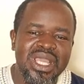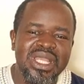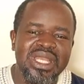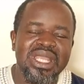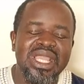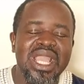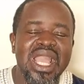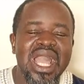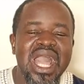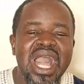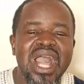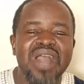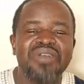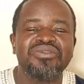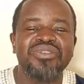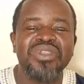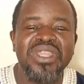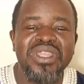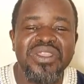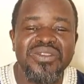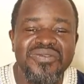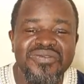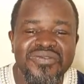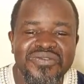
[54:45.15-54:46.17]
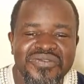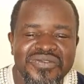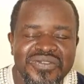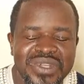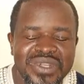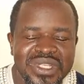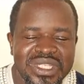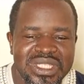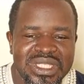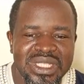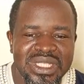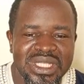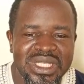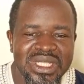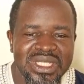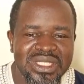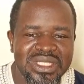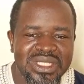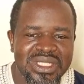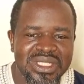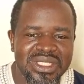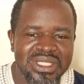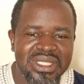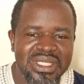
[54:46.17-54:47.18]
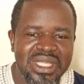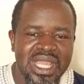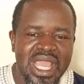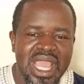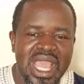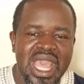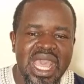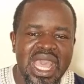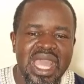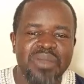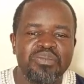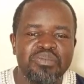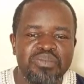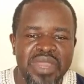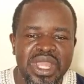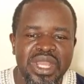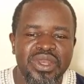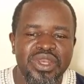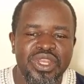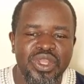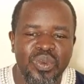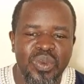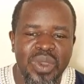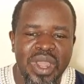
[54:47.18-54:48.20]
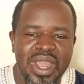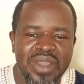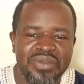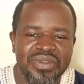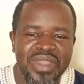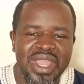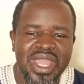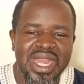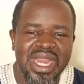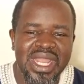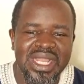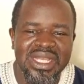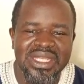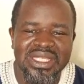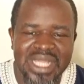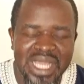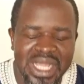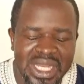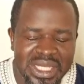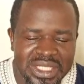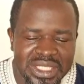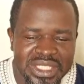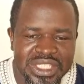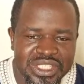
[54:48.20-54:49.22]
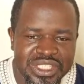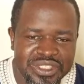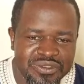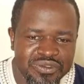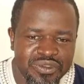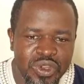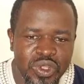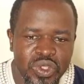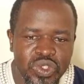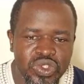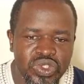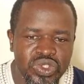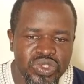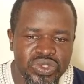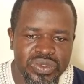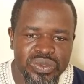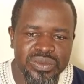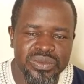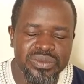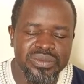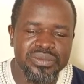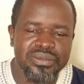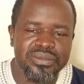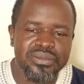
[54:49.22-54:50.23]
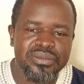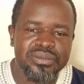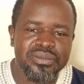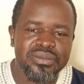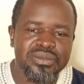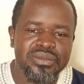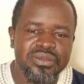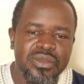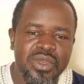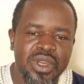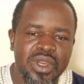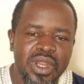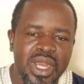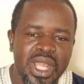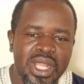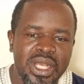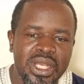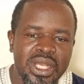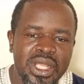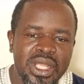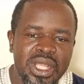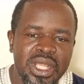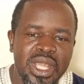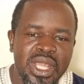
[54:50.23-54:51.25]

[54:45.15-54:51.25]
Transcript: they can have infertility, and men, they will have erectile dysfunction, right?